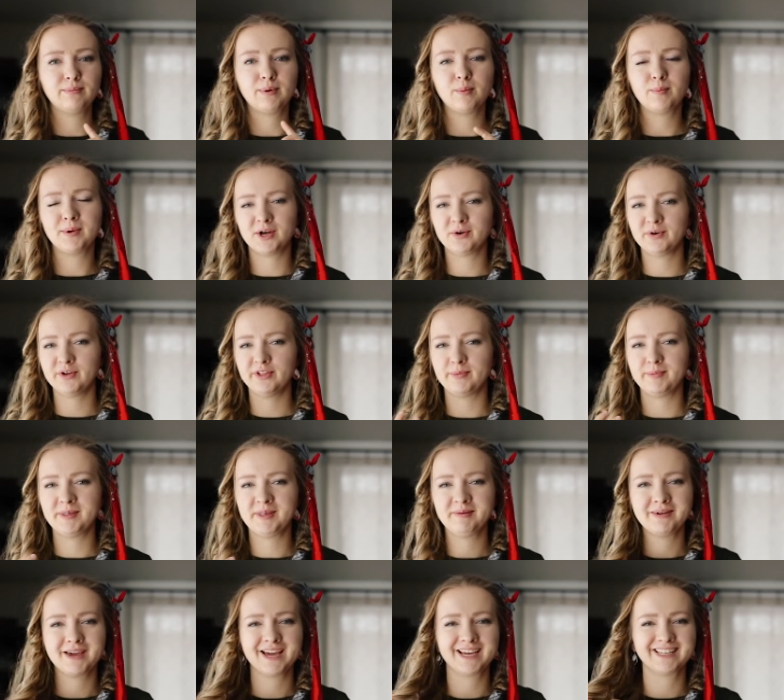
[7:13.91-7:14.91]
but bear with
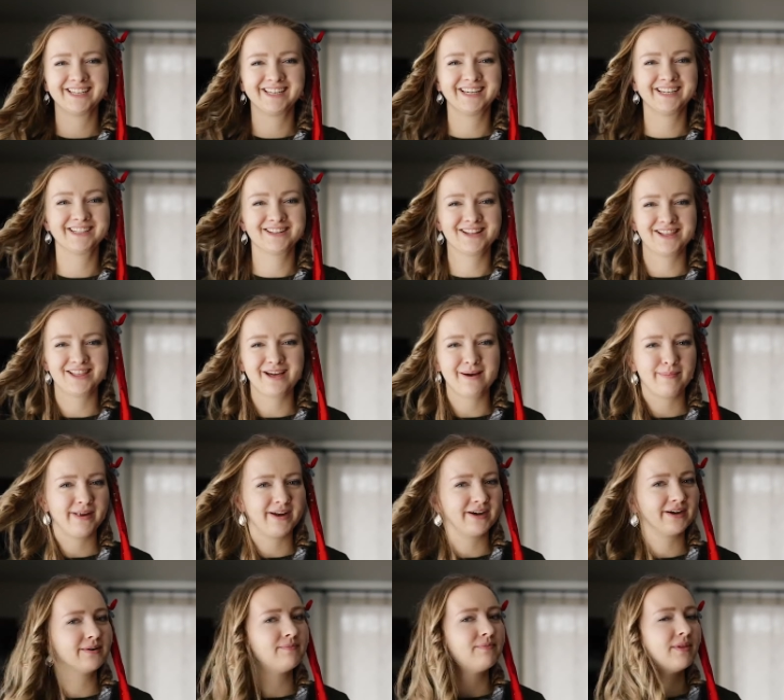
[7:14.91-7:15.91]
me because it gets a lot
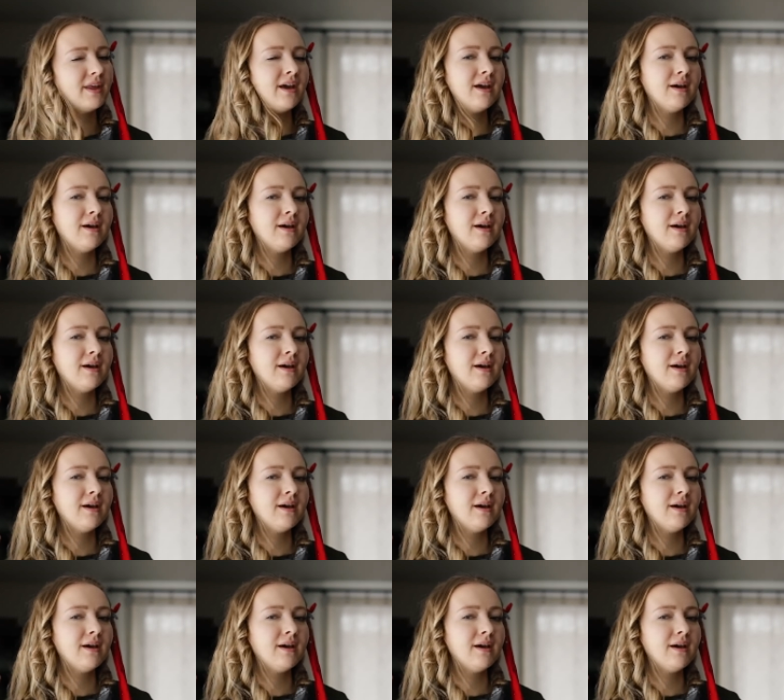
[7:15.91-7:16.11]
better.